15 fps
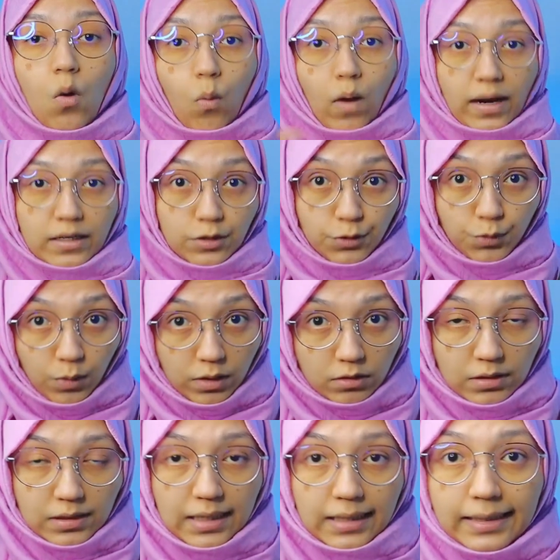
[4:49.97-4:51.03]
why do you want to
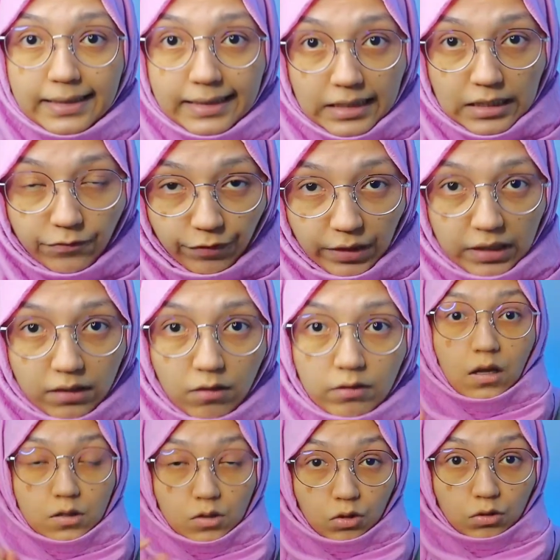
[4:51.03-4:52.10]
study this field?
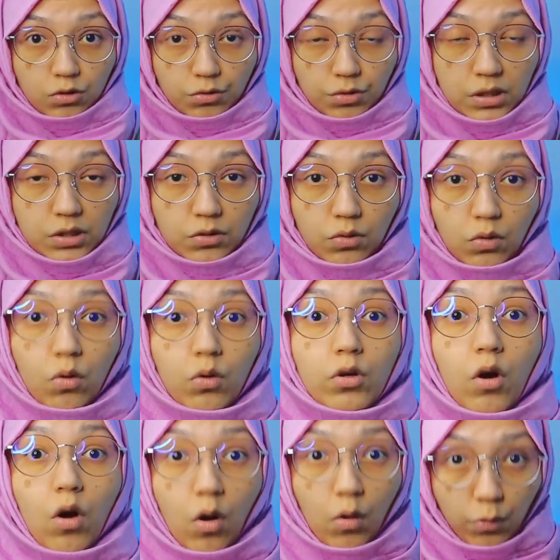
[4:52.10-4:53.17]
So you need to know
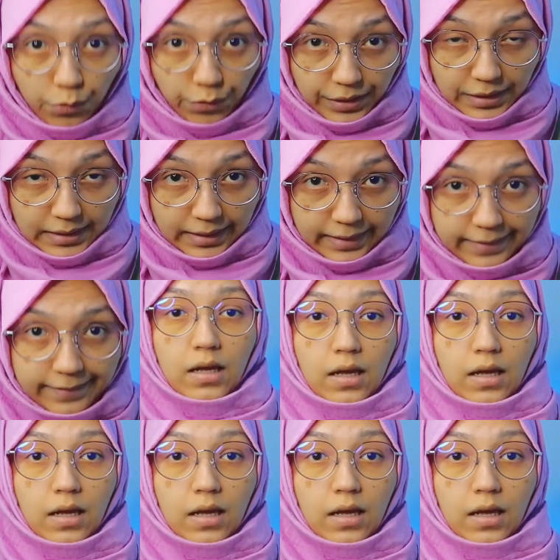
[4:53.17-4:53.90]
your own reason,